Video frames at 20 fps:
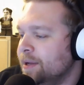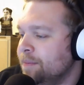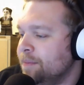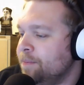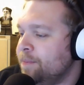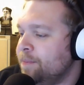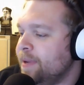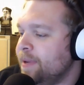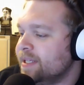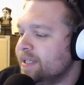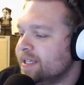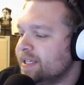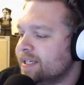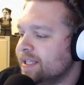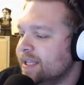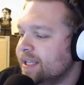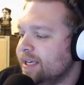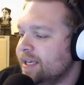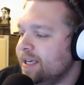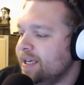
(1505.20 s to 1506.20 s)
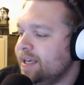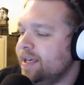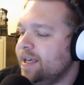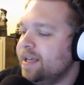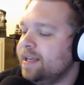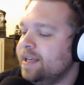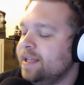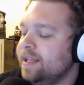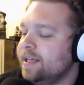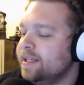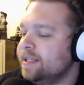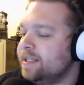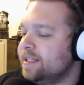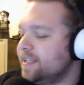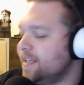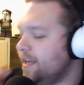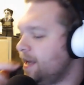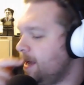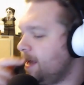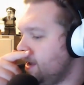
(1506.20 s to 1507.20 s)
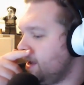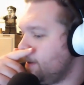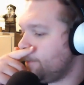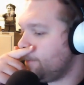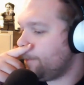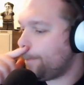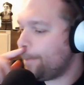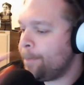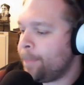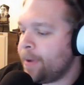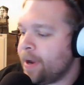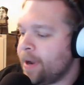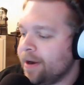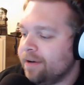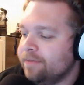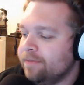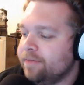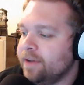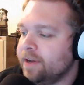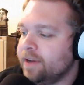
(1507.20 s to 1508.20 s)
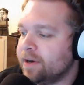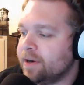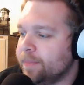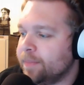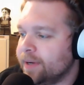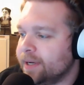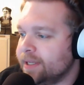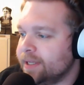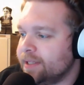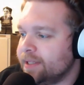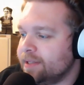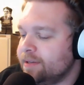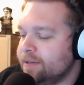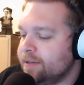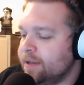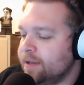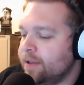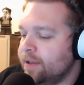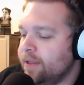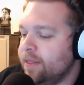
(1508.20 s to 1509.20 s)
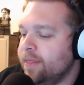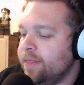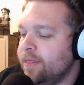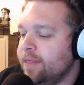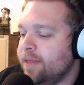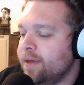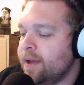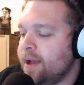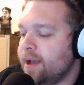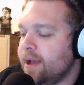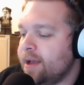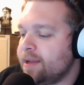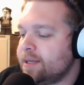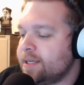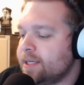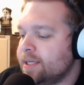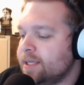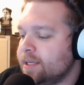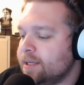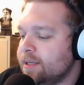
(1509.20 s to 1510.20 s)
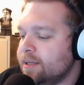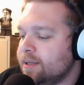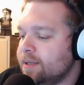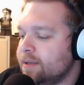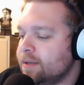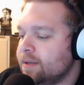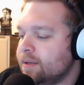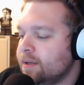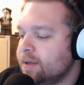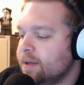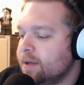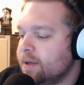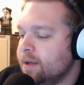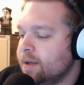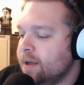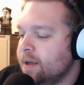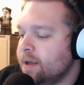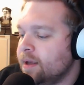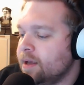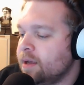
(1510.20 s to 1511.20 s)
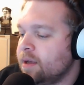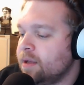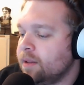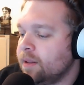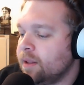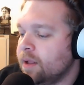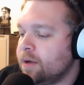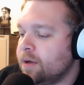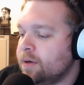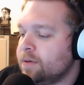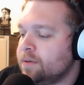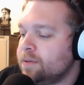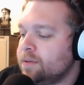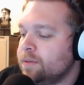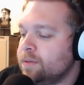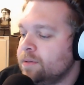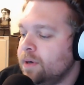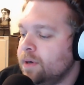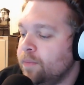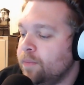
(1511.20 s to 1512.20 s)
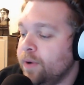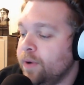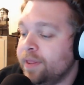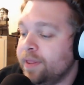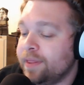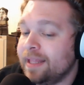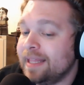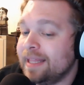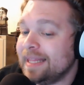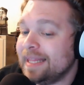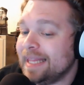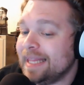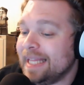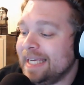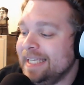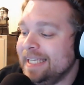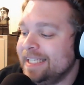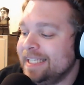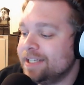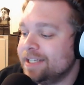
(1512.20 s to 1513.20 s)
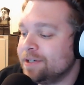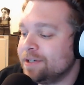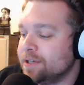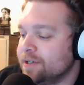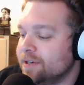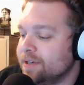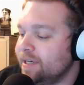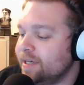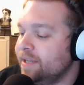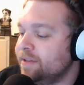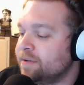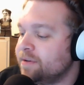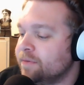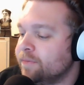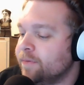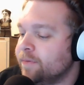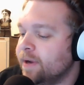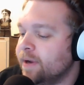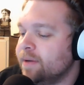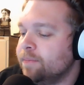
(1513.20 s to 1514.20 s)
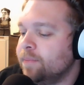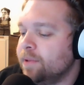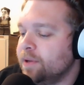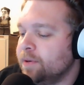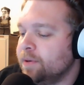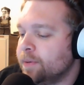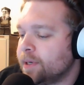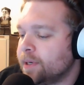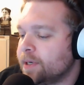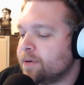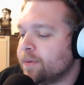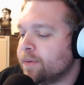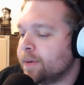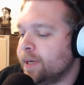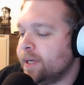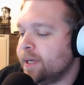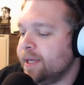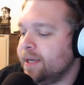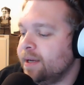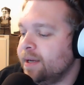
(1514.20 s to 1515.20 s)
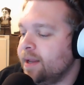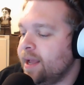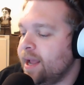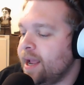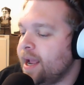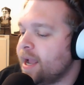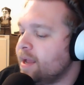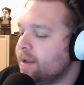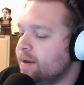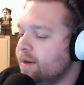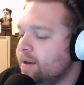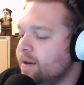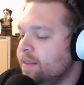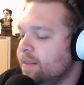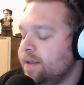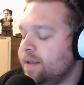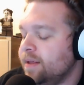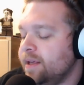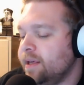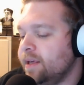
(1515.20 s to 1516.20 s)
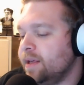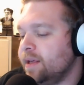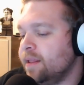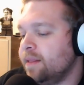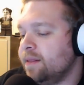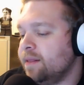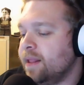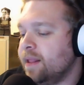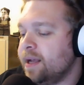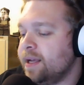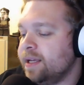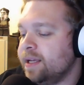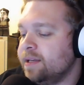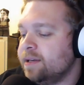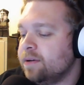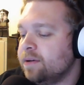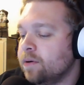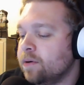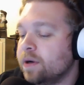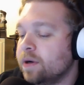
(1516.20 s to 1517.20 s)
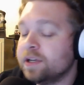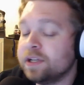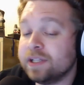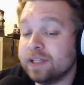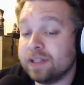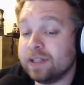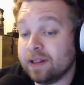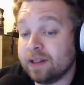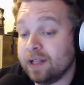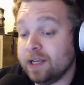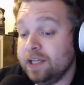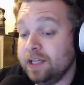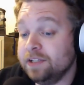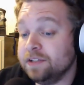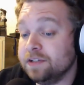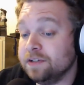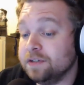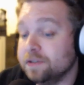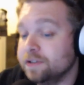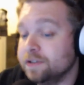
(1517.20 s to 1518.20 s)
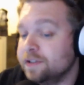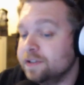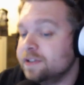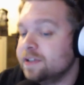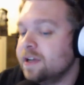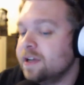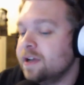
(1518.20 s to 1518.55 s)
Basically, it is a pair of earbuds that glow with laser, either red, blue, or green, and the light, or I should say the lasers,